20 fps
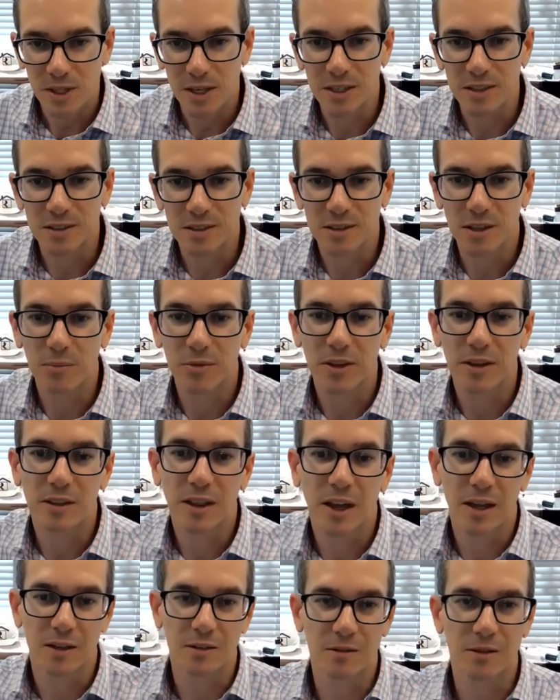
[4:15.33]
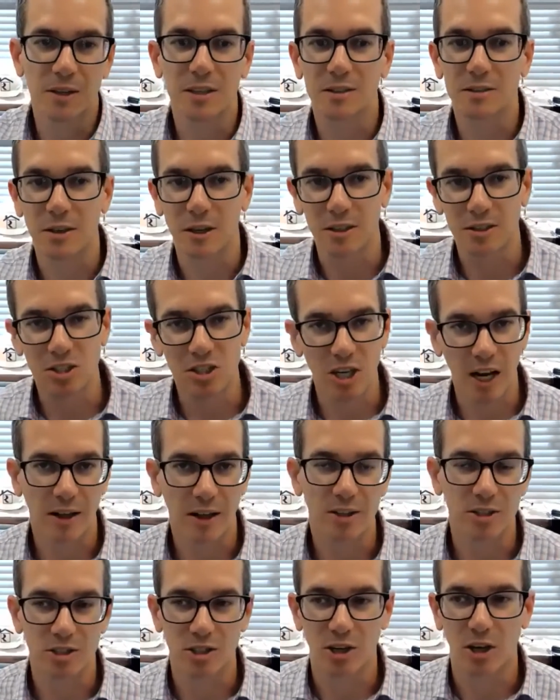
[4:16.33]
It's something that is a
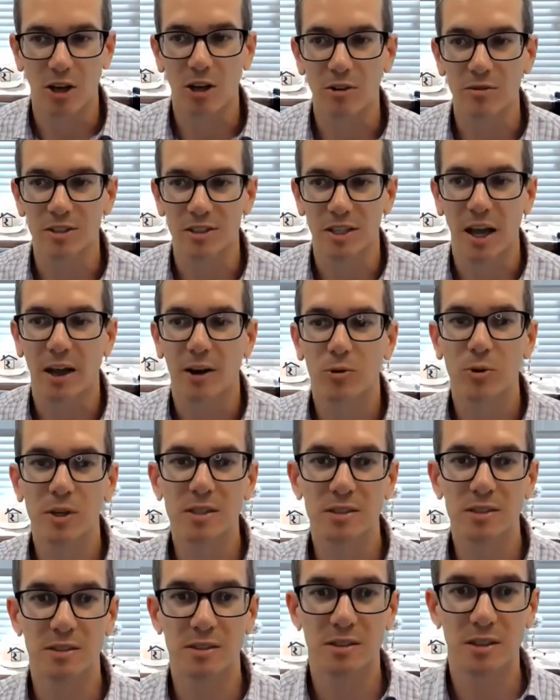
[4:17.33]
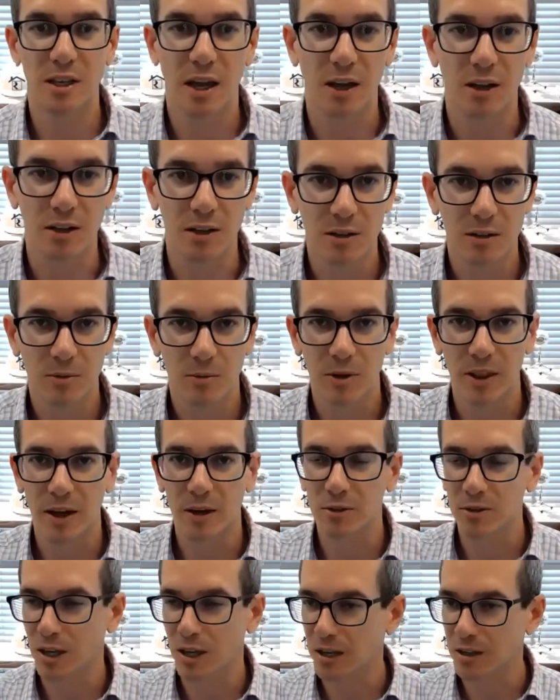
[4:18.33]
challenge to all of us. How do we sell
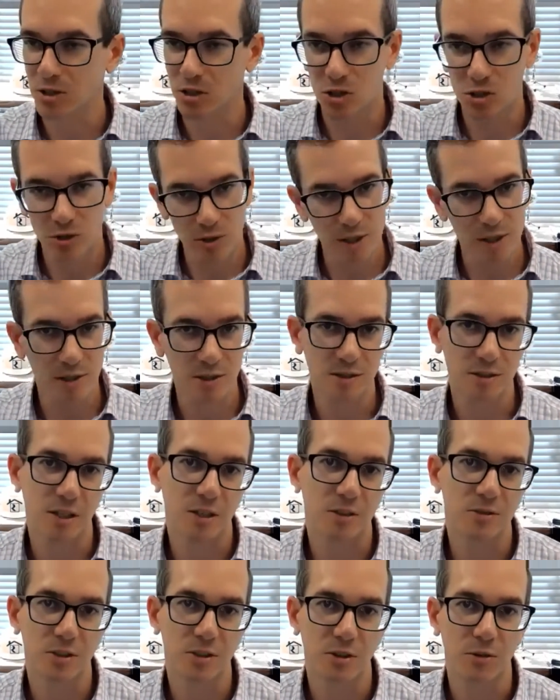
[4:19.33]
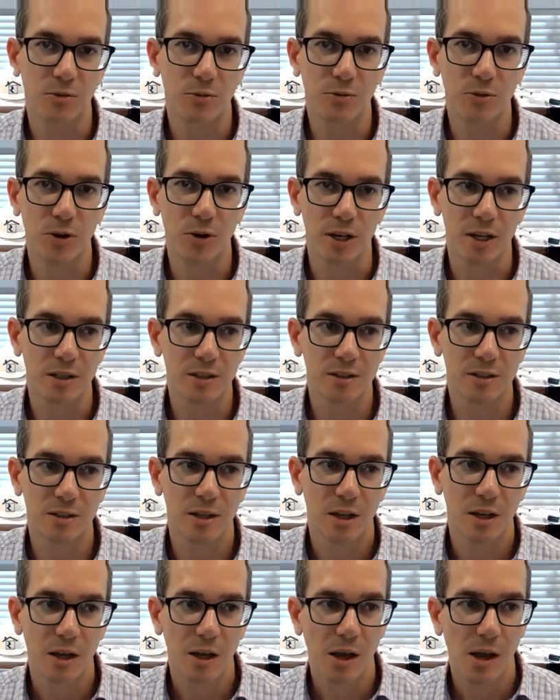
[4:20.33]
without kind of shooting ourselves in the foot,
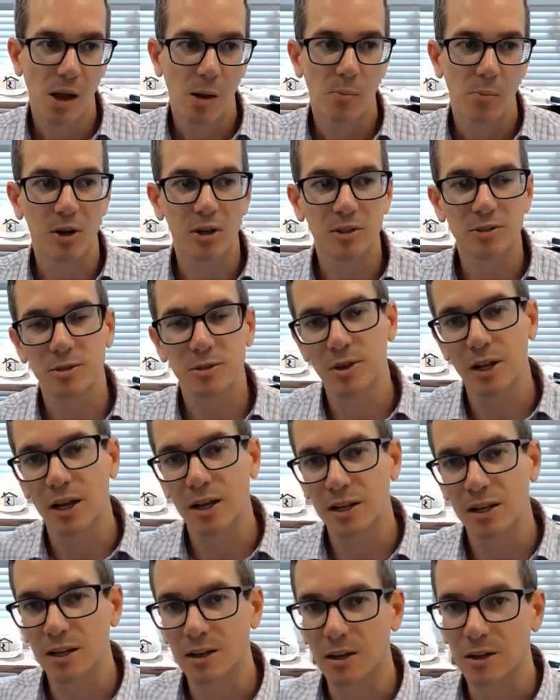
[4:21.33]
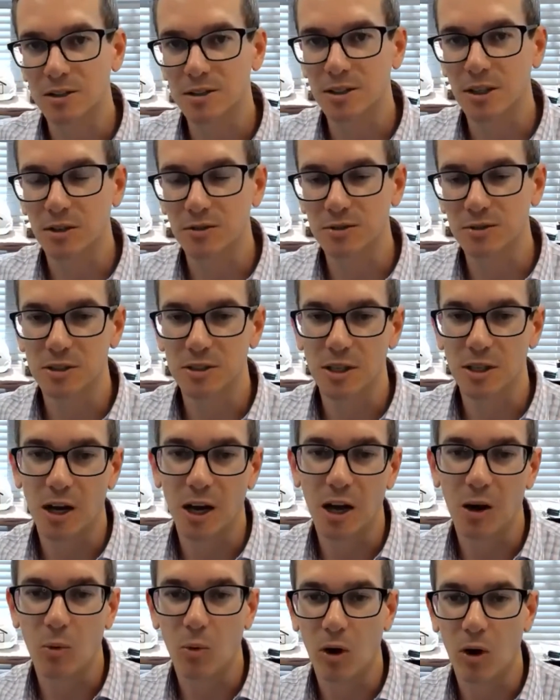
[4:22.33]
but also not get ourselves into
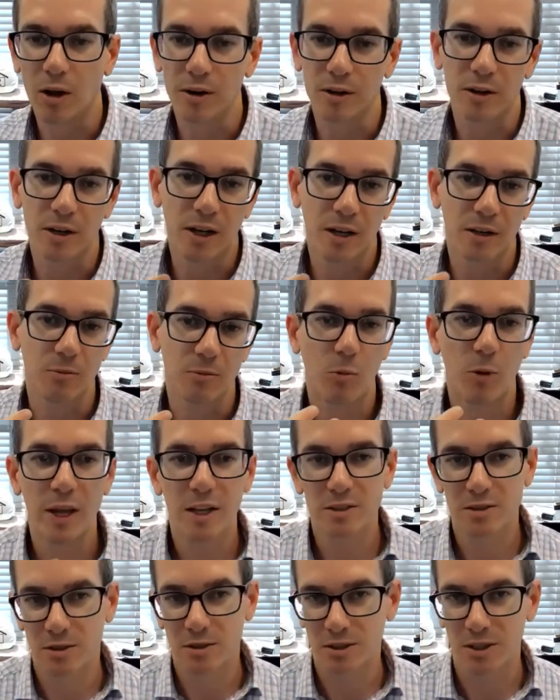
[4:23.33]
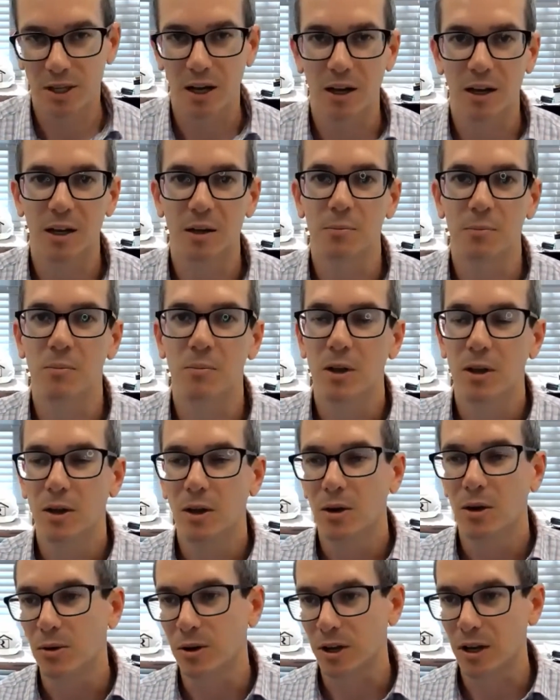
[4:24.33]
hot water, not waste our time
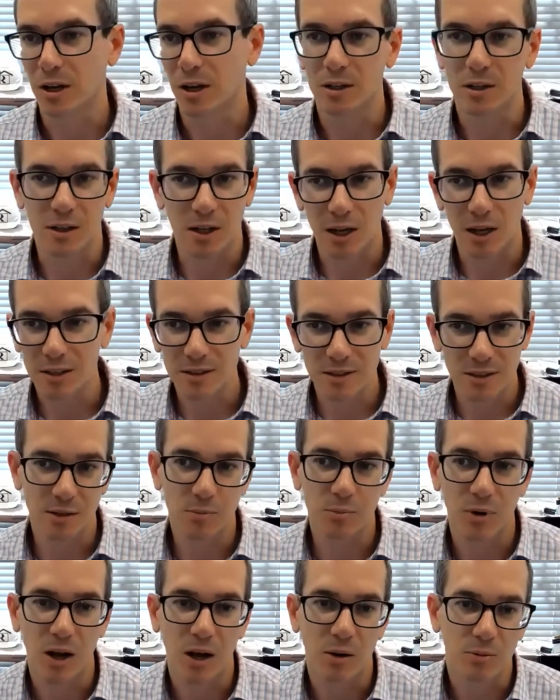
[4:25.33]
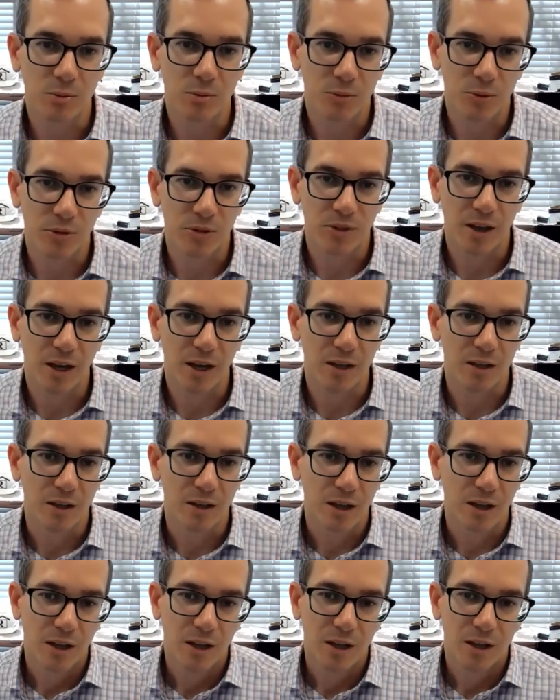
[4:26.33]
or kind of cause any problems with that?